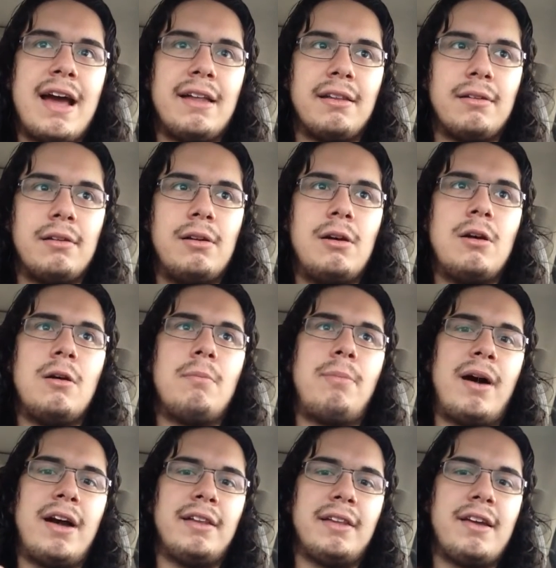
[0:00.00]

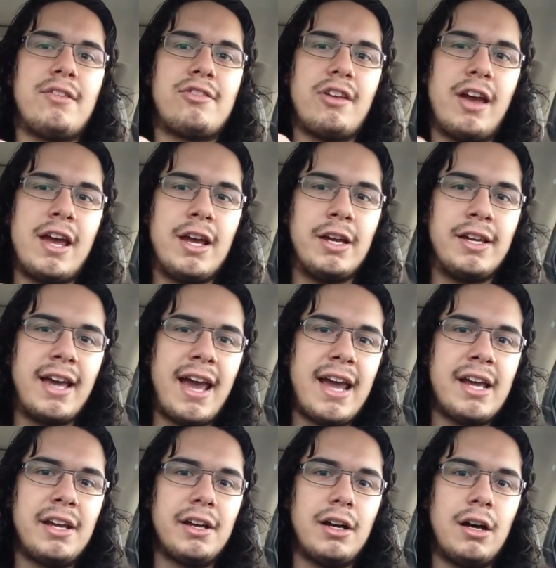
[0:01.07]
at least a
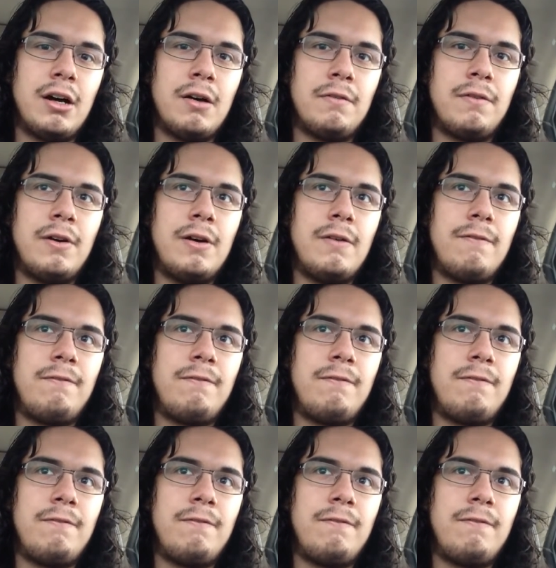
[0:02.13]
gang of